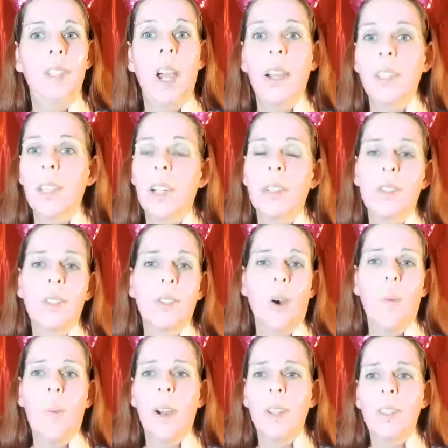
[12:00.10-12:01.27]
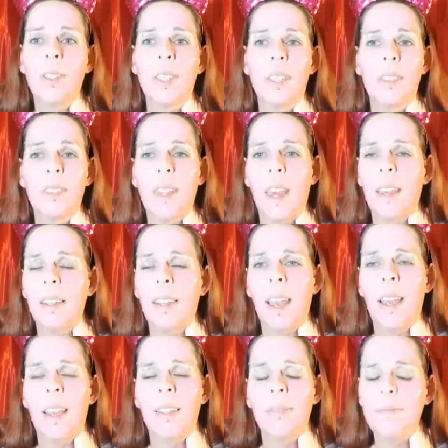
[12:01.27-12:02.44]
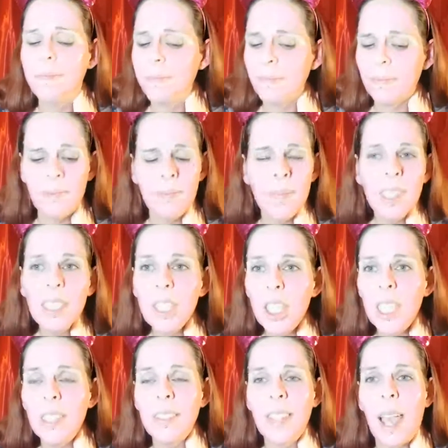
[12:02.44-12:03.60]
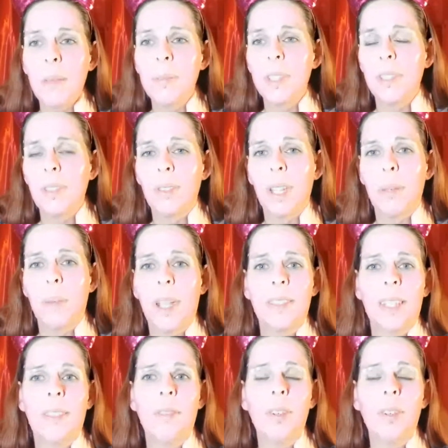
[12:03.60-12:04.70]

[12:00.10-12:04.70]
talked to her so much since then, and she is absolutely amazing.